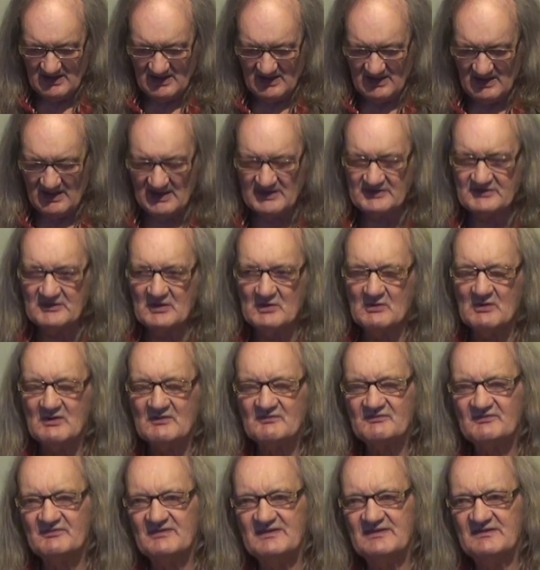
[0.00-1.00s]
I know I've
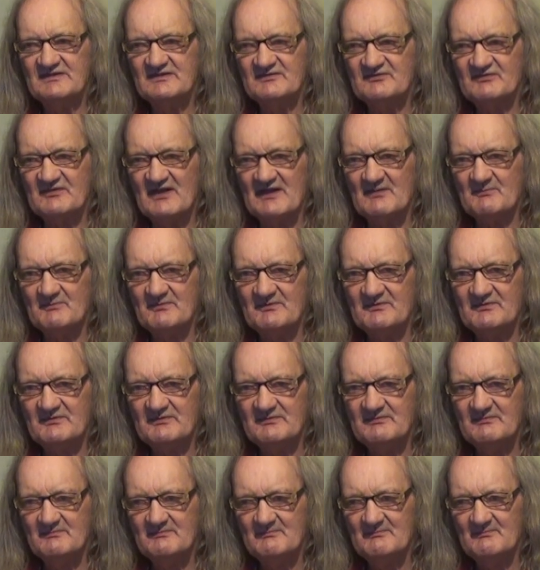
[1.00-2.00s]
seen this happen
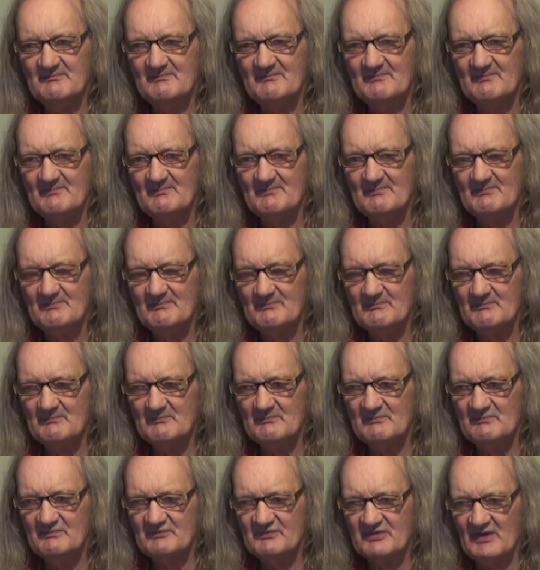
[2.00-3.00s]

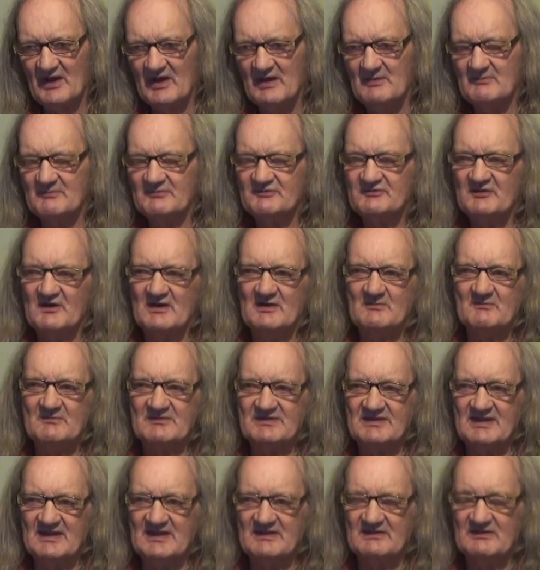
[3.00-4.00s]
time and time
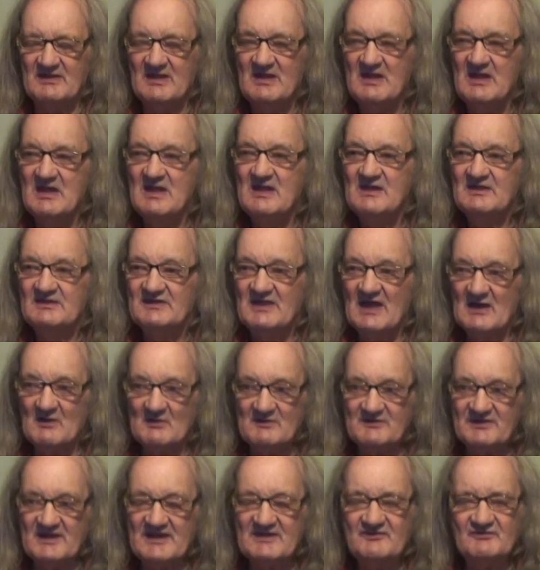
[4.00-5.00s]
again.
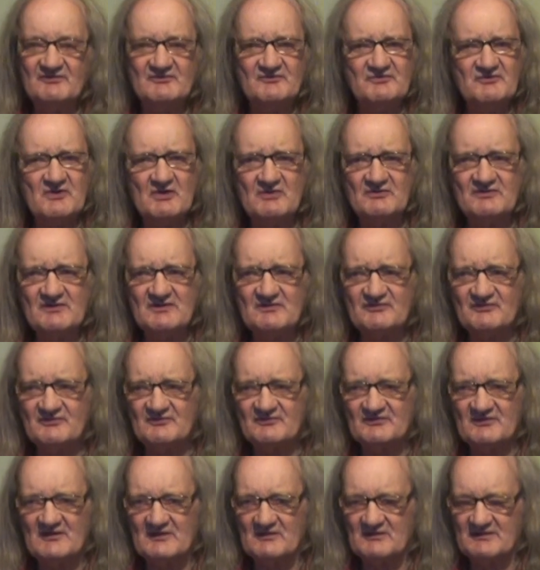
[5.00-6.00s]
Nowadays it's not
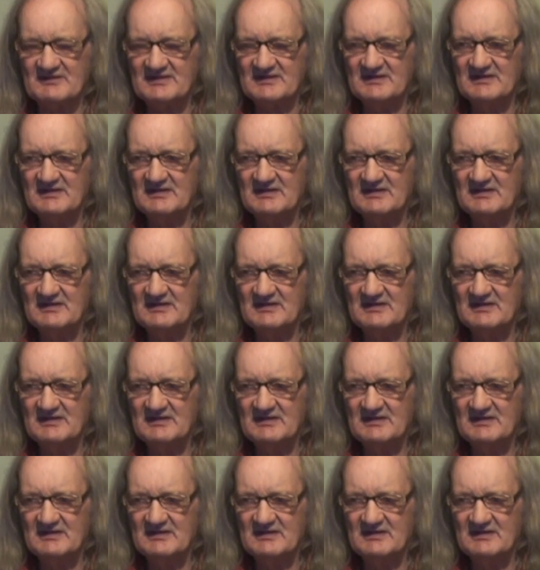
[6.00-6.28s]
necessary.